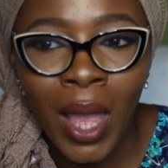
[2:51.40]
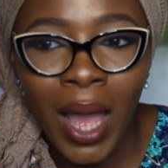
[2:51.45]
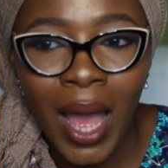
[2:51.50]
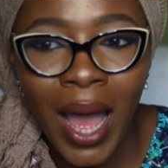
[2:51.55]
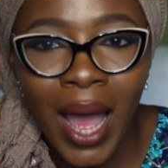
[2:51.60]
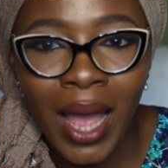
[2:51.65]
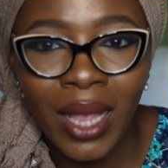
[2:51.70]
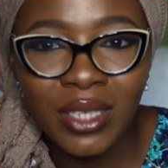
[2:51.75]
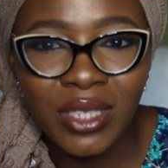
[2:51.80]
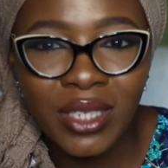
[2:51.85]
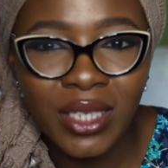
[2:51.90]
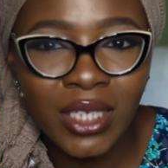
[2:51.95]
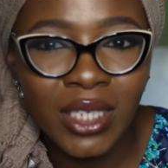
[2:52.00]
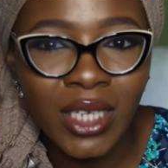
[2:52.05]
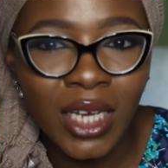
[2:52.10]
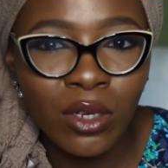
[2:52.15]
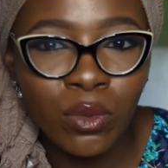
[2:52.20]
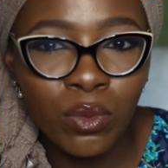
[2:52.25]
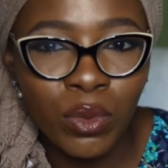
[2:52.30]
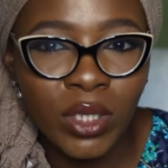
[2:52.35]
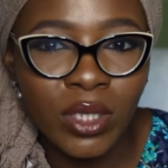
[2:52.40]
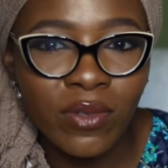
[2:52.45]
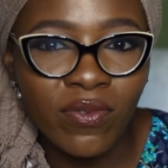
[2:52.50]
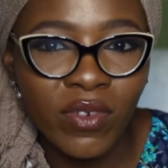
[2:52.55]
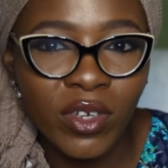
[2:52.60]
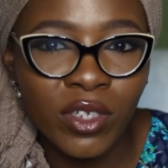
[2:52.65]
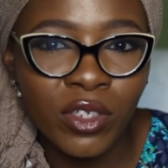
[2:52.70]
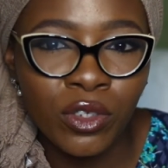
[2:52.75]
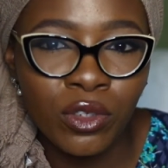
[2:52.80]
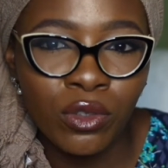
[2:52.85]
I started with
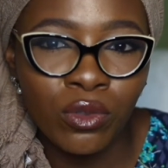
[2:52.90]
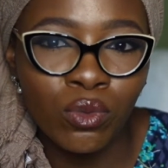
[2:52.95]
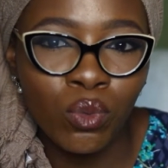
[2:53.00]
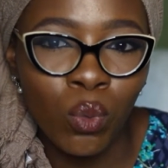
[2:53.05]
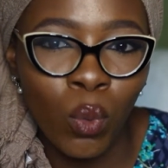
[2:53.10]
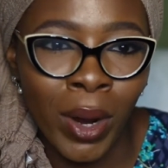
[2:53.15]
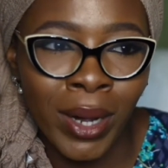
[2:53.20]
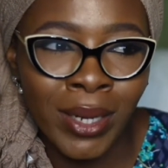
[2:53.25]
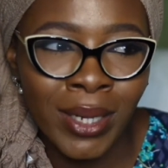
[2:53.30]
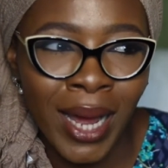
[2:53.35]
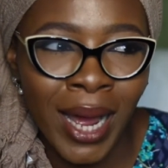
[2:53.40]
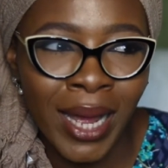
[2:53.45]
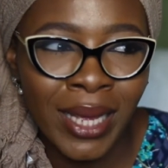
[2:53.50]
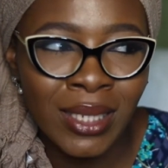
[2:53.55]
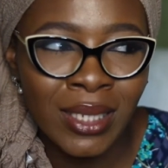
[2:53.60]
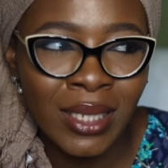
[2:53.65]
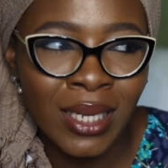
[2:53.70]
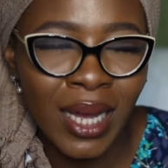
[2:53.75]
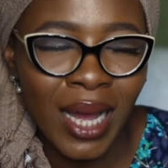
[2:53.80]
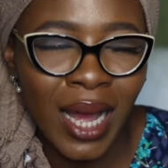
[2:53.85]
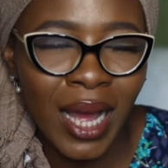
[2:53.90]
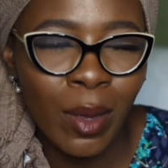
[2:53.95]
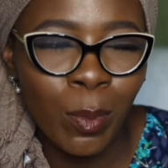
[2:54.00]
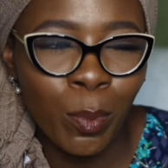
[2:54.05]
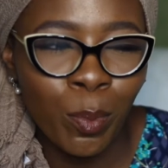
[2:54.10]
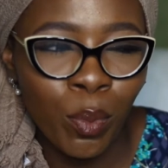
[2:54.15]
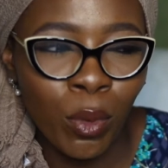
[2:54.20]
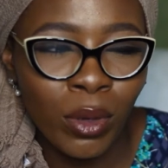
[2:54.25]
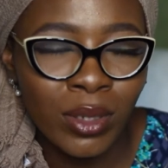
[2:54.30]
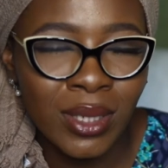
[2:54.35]
Facetune 1. I think I
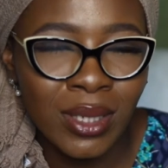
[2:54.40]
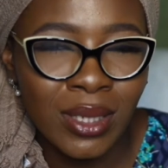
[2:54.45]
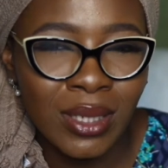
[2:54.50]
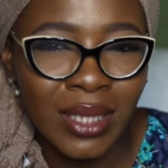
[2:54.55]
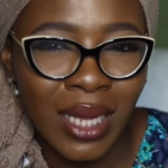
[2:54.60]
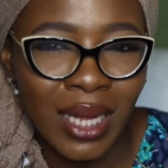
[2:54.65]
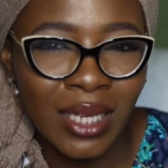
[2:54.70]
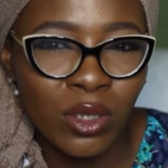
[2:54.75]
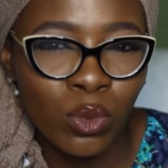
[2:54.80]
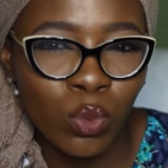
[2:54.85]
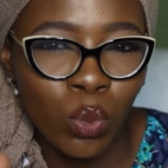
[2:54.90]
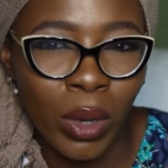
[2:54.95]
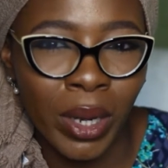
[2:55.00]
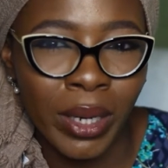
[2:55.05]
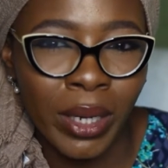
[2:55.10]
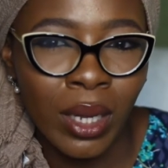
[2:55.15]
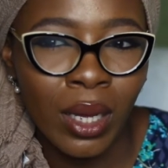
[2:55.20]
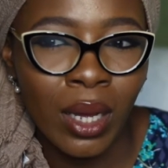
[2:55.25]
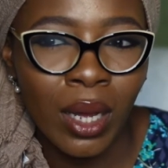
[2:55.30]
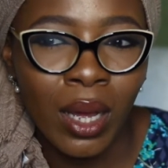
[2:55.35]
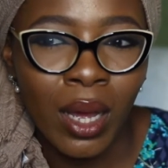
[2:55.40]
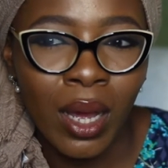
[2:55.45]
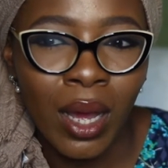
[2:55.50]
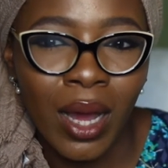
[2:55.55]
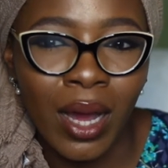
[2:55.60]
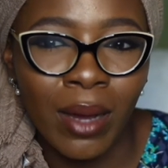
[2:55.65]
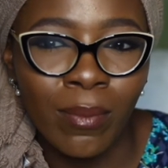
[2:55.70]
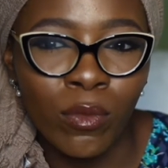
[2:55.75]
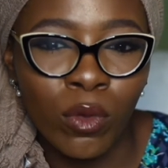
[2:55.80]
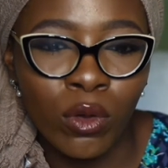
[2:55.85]
bought that one.
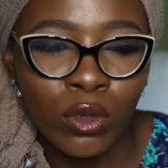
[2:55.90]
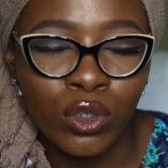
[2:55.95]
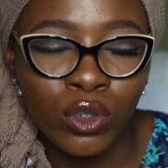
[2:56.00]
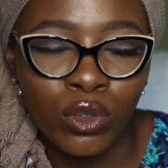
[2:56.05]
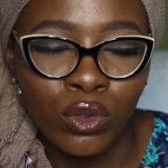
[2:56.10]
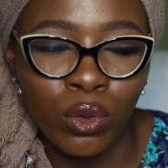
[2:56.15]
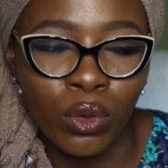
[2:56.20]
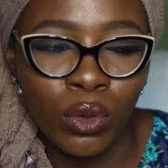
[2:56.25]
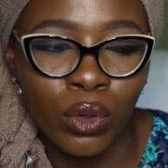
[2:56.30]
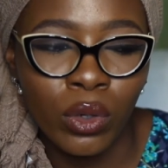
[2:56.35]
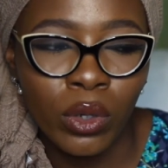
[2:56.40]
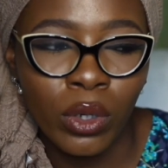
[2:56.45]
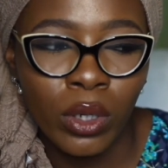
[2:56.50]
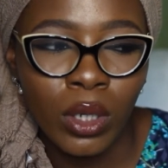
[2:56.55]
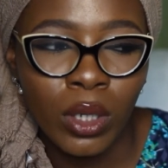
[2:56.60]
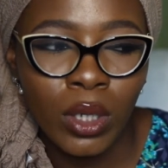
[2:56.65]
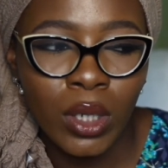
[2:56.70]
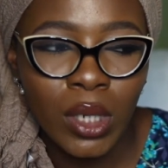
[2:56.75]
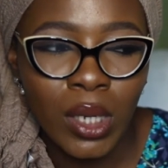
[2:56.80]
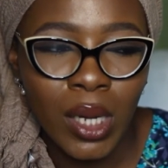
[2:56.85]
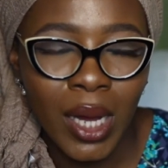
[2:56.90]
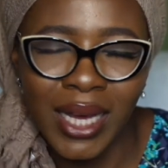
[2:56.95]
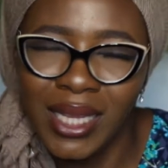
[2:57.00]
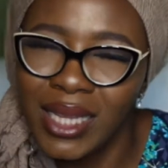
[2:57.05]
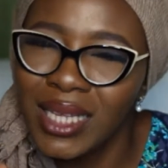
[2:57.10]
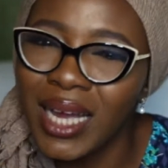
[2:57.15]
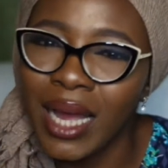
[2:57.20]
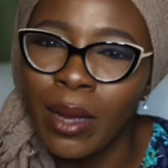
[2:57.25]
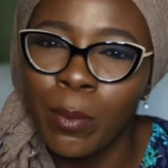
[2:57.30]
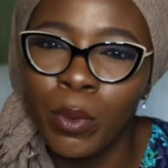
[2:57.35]
I'm not sure. I
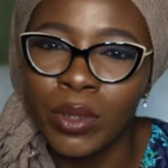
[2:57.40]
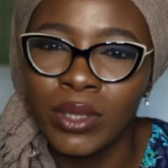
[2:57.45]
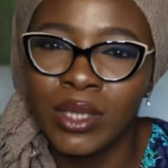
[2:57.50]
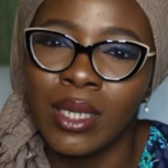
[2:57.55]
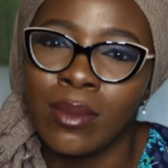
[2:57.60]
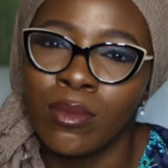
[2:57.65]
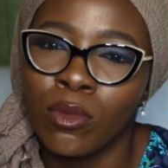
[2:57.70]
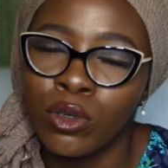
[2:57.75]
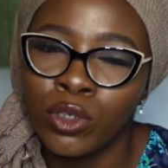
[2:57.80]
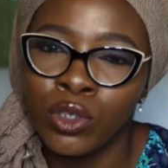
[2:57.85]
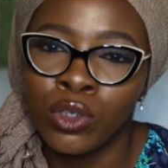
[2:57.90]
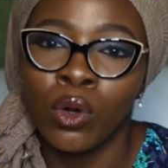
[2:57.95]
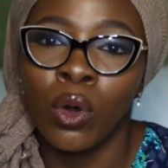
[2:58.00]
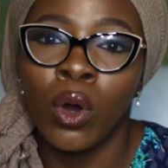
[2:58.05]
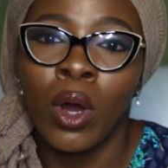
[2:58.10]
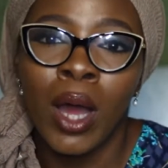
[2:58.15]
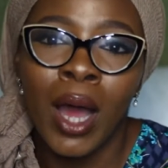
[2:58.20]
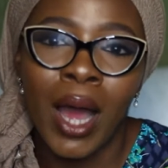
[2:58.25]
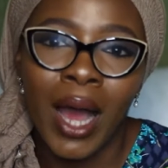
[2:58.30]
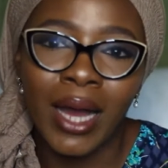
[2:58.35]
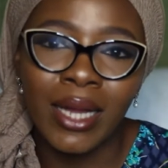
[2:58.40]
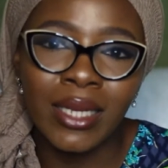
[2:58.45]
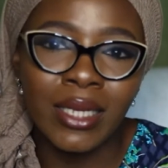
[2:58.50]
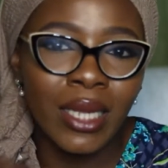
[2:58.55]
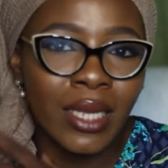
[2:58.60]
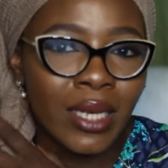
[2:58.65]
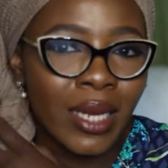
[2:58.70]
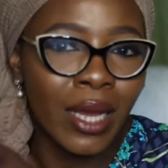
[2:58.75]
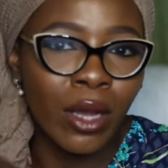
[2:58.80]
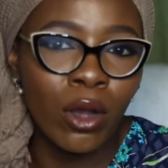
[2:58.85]
think I bought it, I'm not sure. And
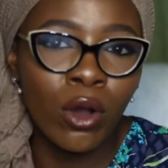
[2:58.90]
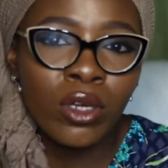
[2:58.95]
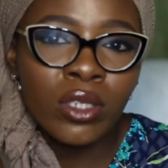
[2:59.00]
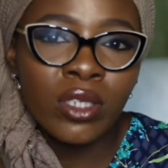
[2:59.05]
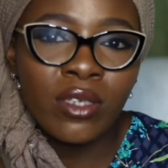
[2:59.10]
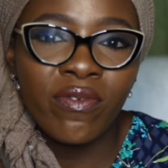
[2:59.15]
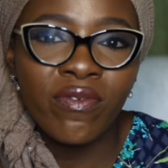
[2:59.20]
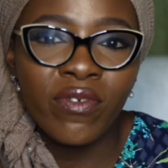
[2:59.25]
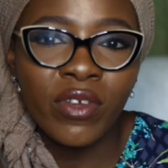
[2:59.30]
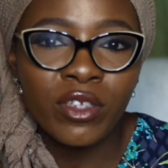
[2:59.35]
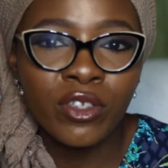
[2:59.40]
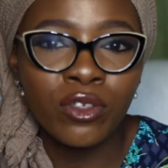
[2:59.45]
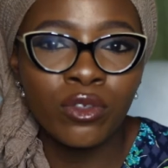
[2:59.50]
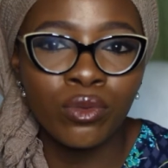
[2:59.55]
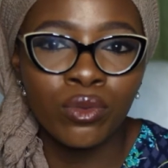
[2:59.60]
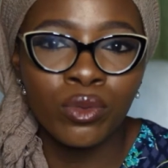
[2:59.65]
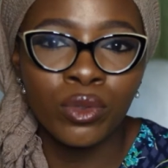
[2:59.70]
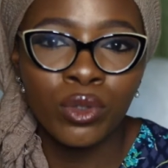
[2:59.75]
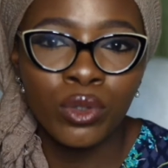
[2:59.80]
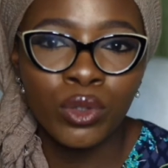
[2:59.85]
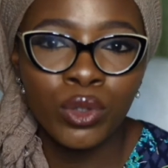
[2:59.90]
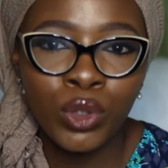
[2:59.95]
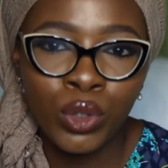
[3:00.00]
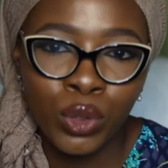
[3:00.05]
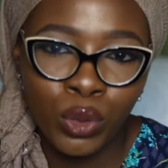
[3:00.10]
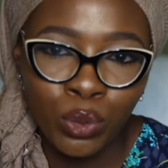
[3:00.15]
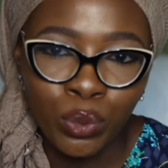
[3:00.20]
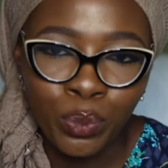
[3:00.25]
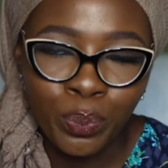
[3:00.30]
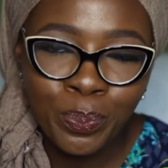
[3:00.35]
then I got the Facetune
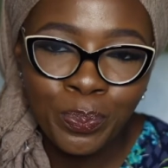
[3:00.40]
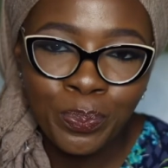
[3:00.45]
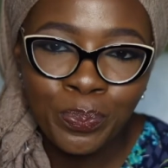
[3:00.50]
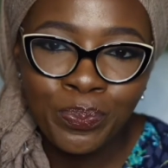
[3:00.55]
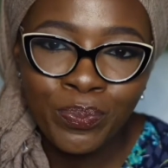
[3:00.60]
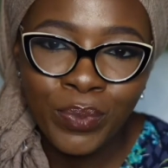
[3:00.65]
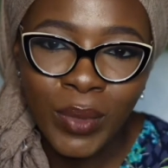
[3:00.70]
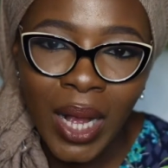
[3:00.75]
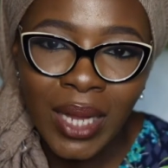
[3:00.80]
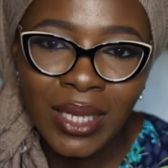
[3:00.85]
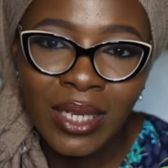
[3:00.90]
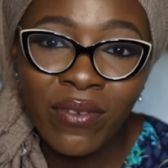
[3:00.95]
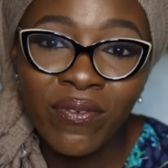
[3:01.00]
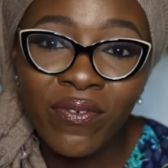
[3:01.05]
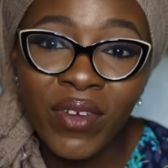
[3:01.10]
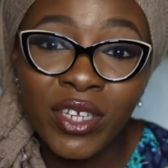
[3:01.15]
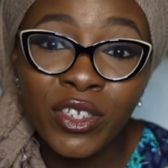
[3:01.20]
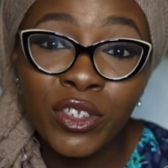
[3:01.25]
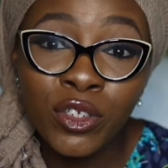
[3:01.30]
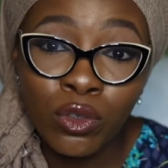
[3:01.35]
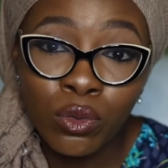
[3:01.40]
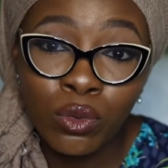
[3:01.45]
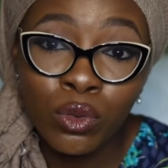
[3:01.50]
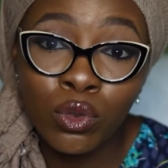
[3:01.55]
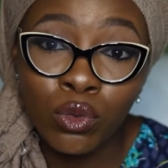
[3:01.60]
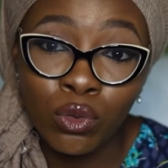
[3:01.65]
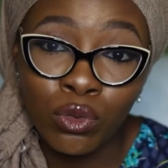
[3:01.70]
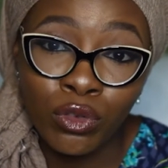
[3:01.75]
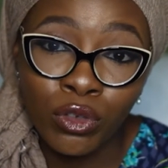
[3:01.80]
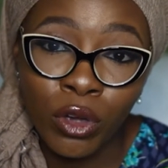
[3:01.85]
2. The Facetune
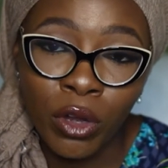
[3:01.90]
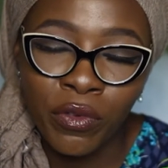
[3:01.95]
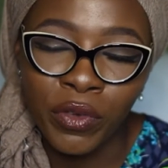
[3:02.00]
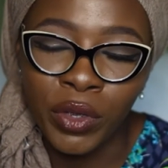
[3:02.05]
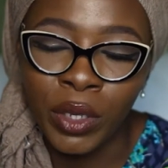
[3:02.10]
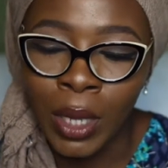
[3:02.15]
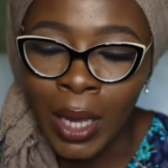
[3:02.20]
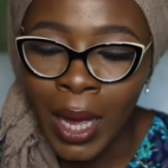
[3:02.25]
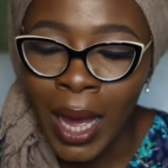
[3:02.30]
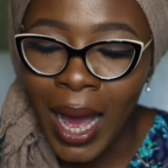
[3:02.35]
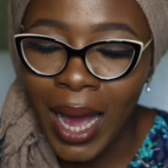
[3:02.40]
2, sorry.